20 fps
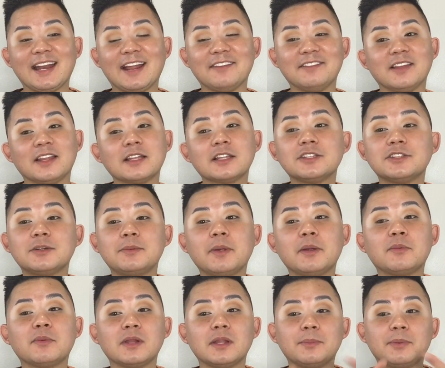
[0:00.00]
I feel like this would be
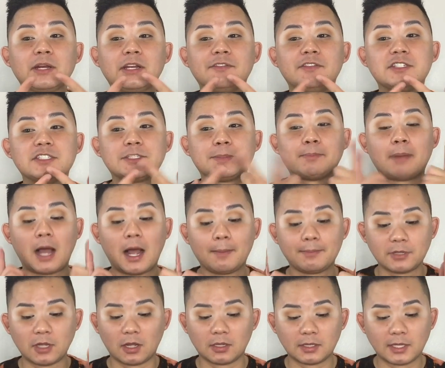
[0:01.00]
really pretty if you just
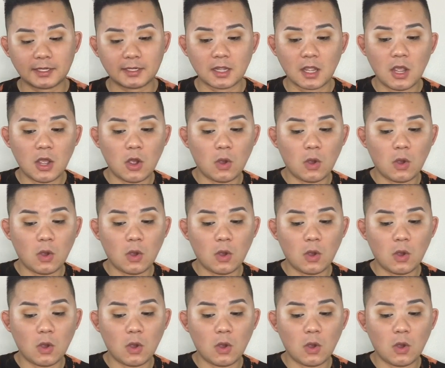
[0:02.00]
popped on like